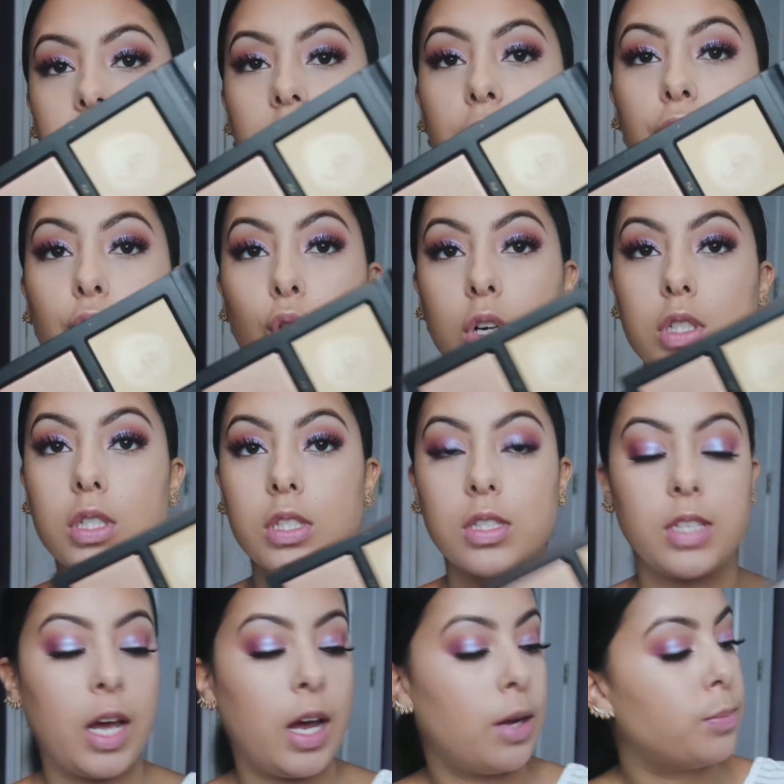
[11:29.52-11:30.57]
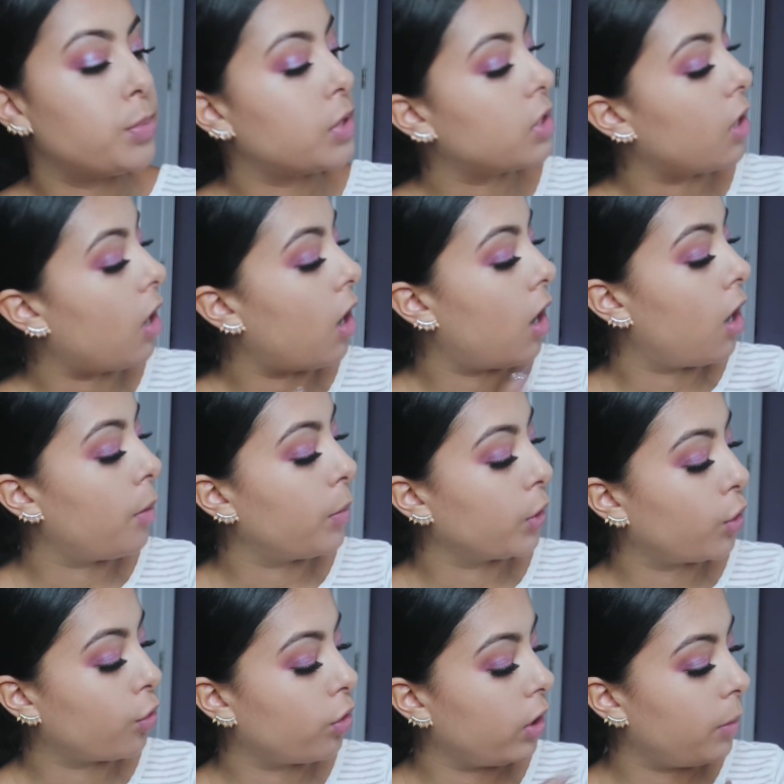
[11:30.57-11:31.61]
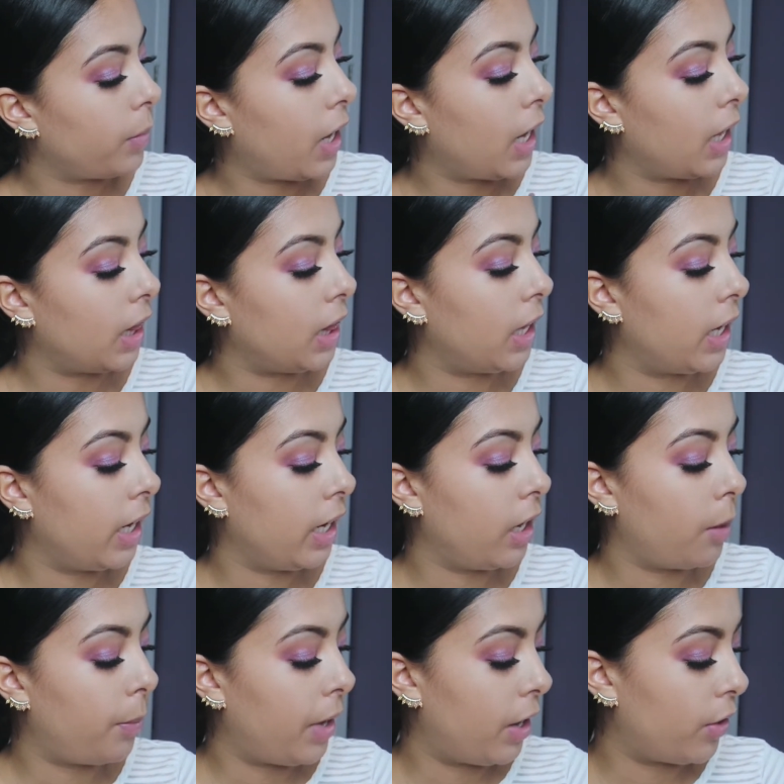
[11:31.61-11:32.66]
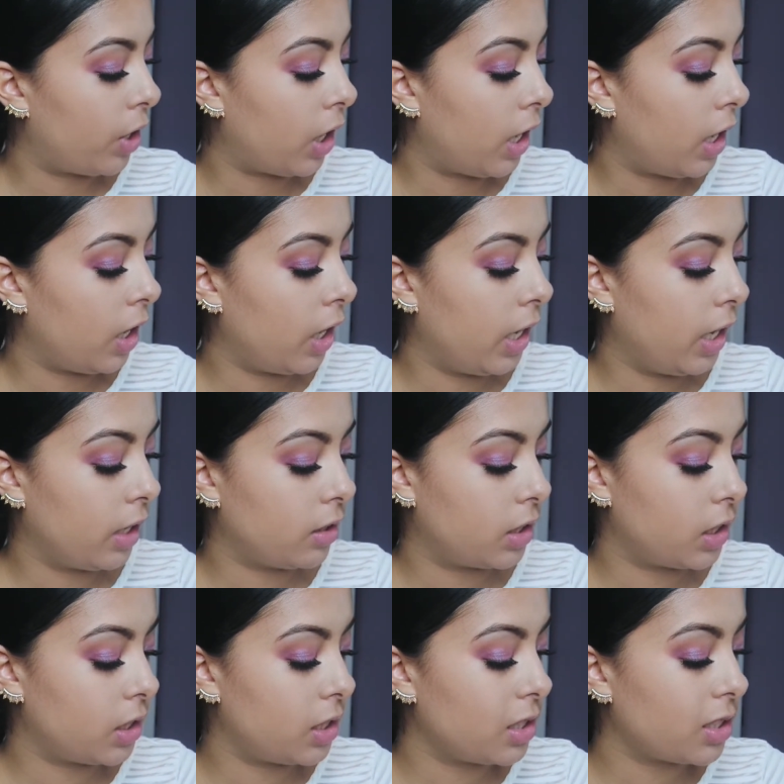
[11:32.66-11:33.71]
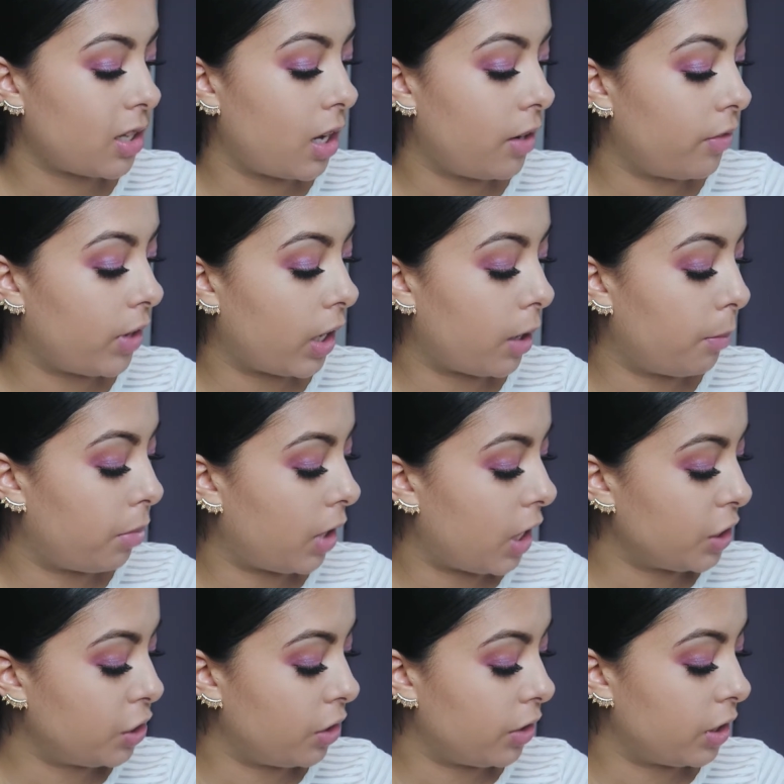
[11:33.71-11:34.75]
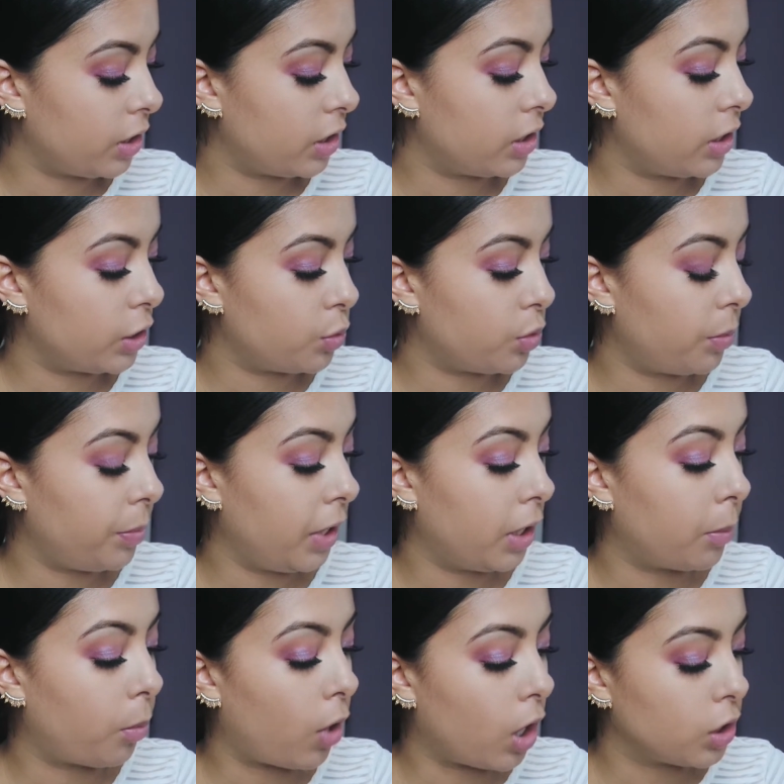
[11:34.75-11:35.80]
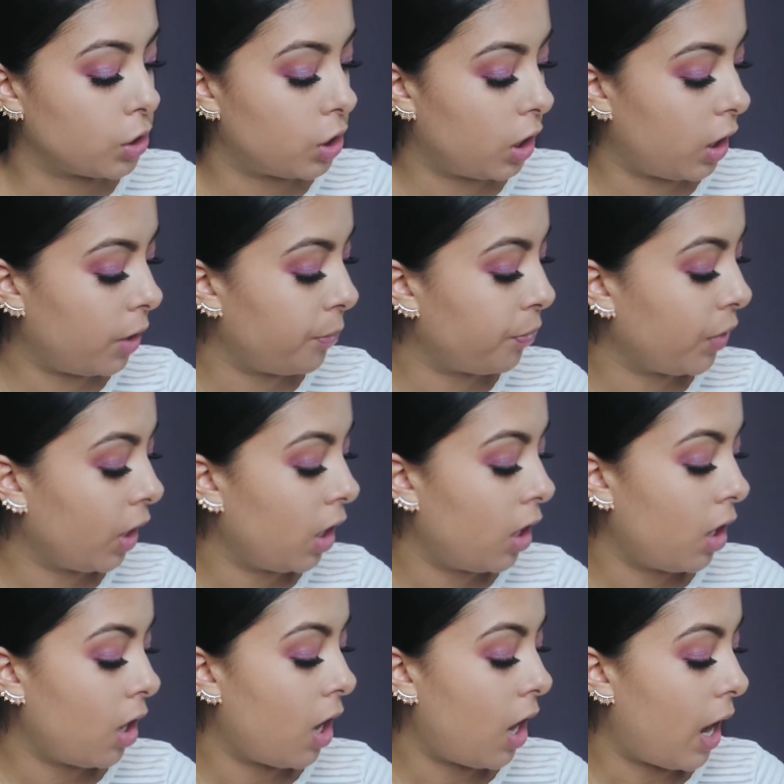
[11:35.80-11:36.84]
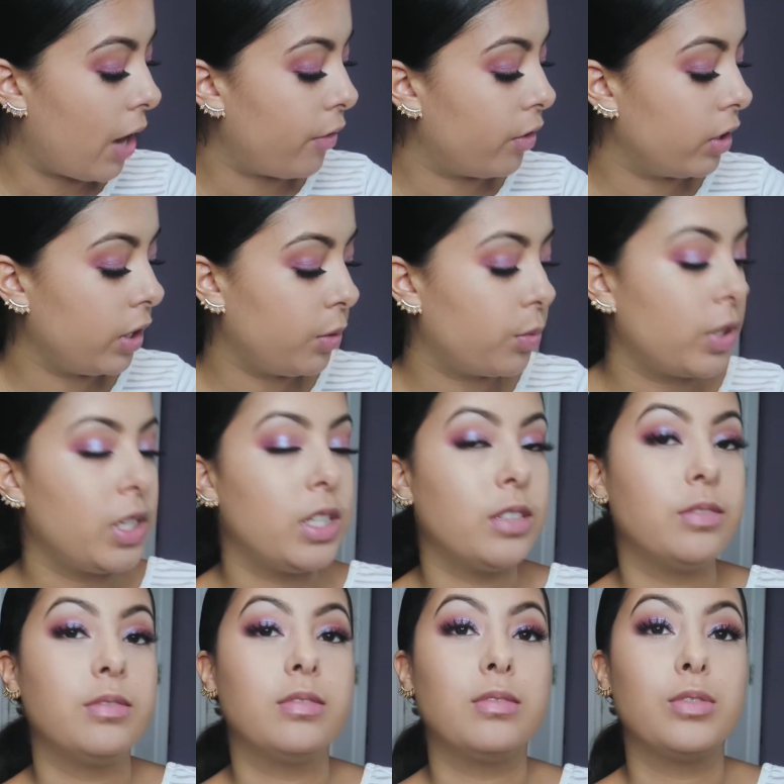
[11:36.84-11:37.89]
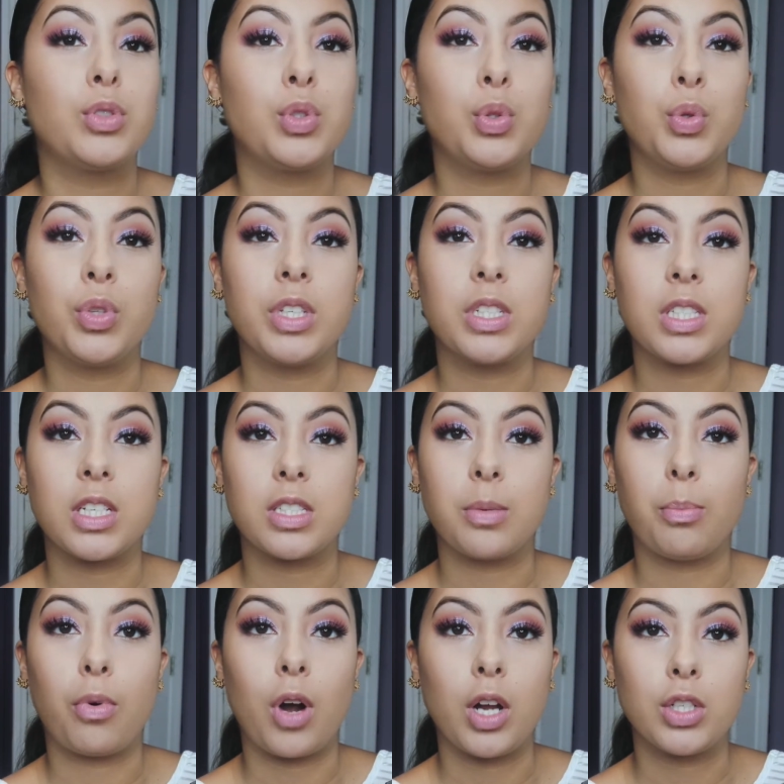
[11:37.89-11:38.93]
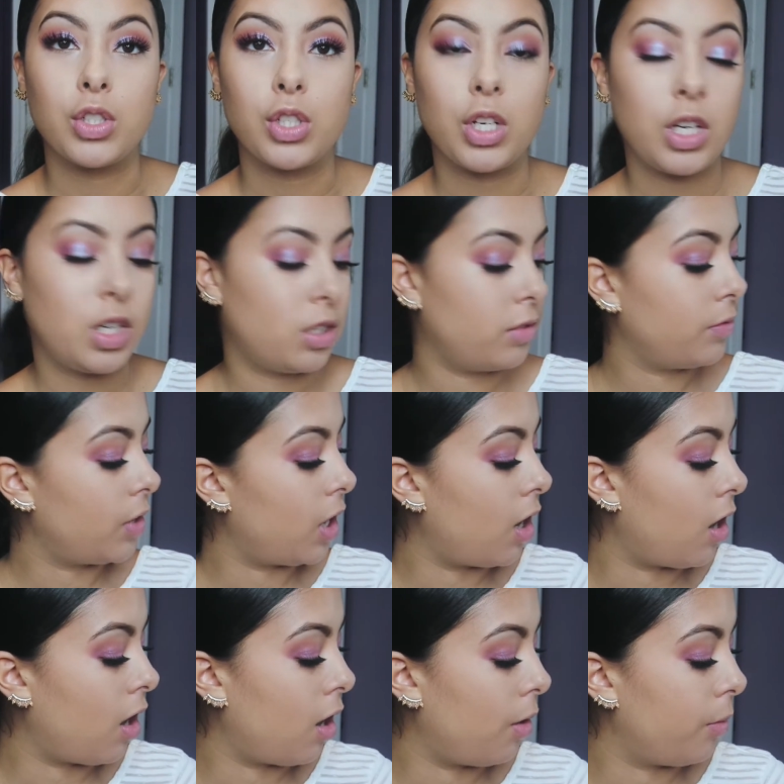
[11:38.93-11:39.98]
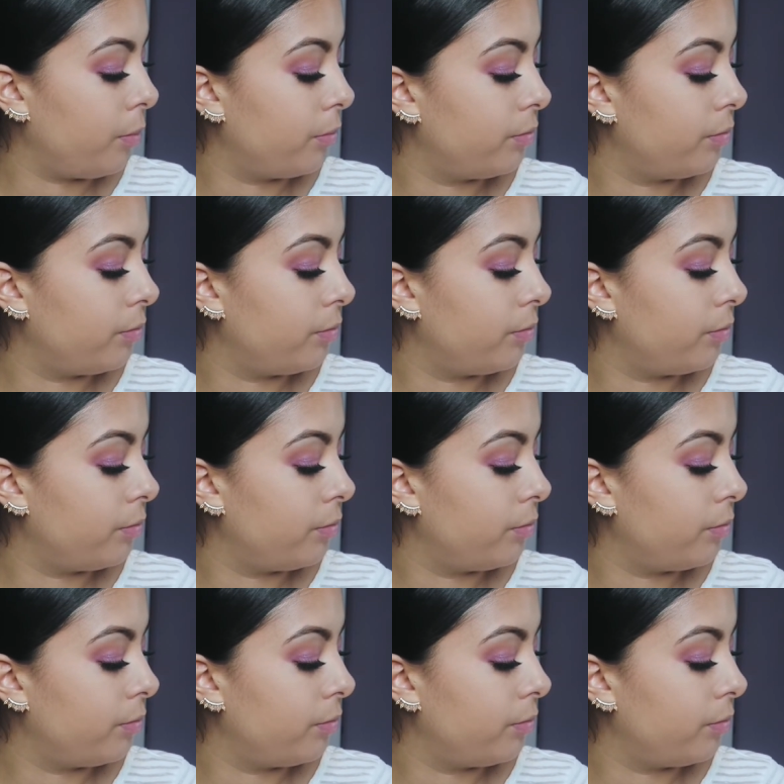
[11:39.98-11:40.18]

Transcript: like 4 steps, a cream highlight, a powder highlight. This is kind of like a blush, and then this would be your bronzer. I really wouldn't do this as a bronzer. I